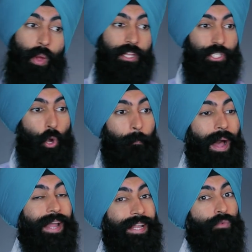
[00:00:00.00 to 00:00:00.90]
while Joe
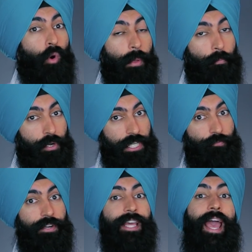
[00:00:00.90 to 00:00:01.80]
Biden will be pushing
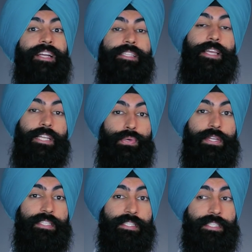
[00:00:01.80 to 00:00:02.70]
for tax
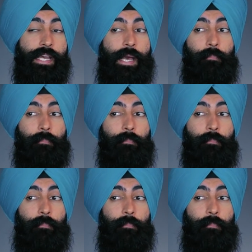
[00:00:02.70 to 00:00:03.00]
increases,